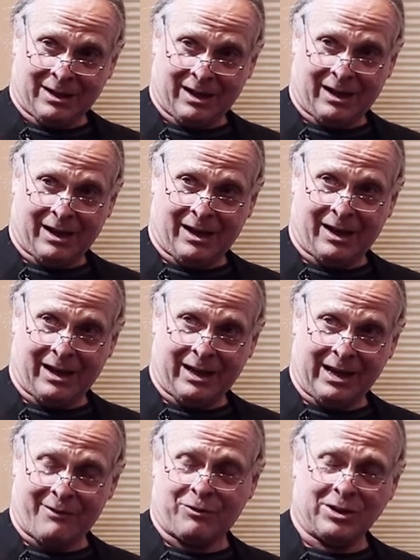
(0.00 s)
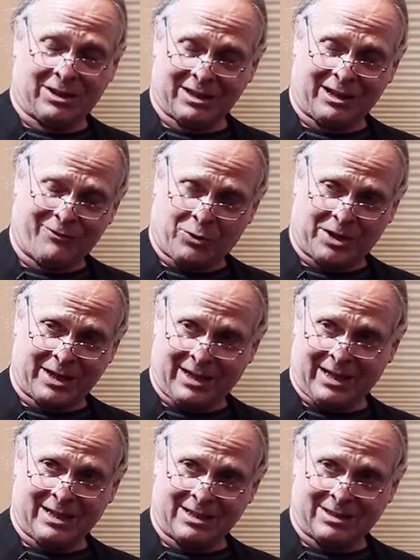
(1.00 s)
and everything of what it
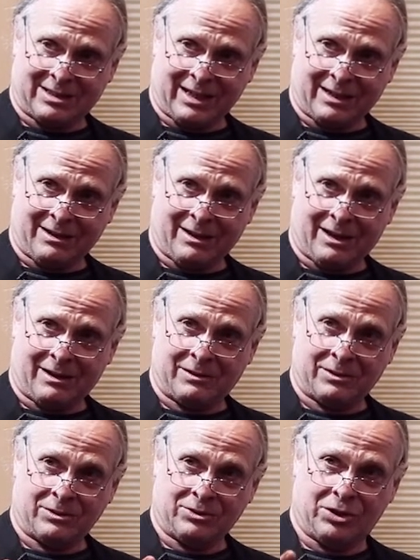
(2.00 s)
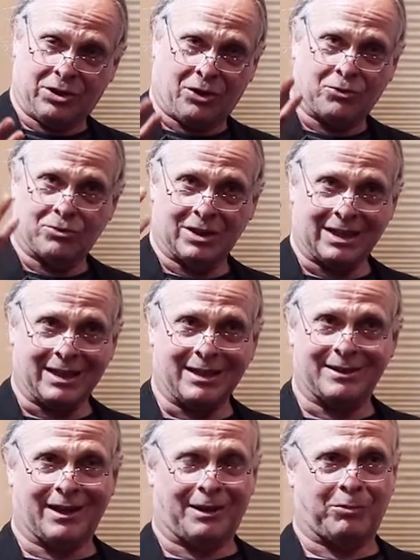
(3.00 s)
is, that you don't
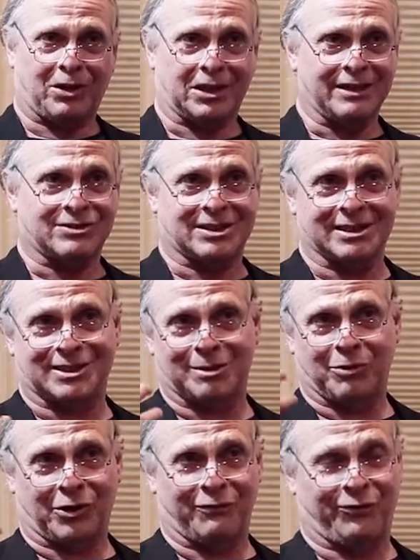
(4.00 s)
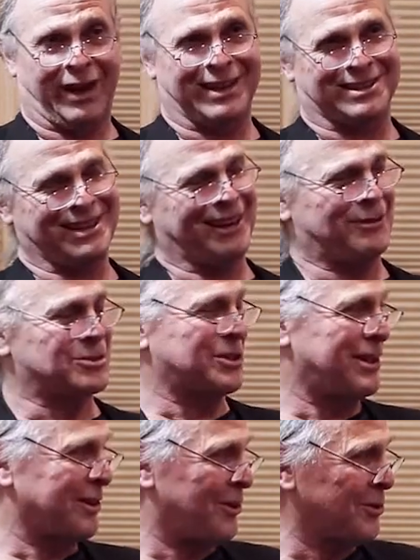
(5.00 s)
need a belief system or a faith. And I was
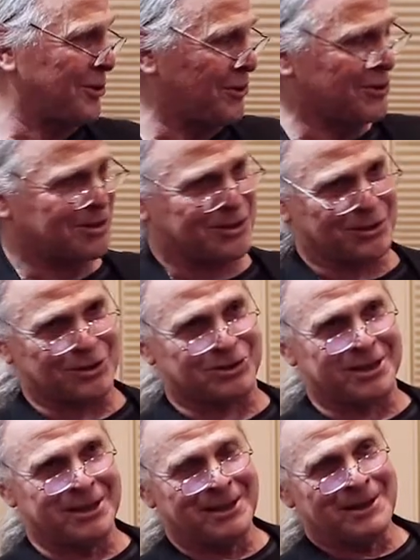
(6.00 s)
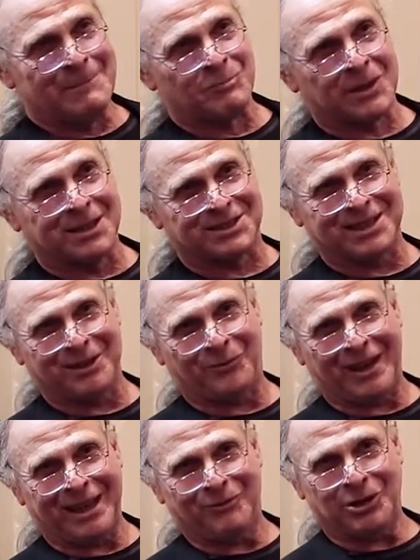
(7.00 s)
going to go through, see if
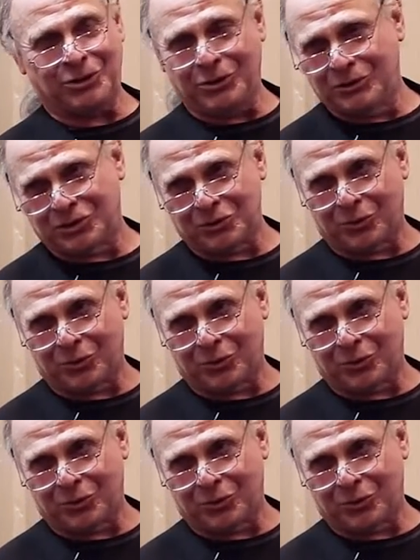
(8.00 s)
I even use the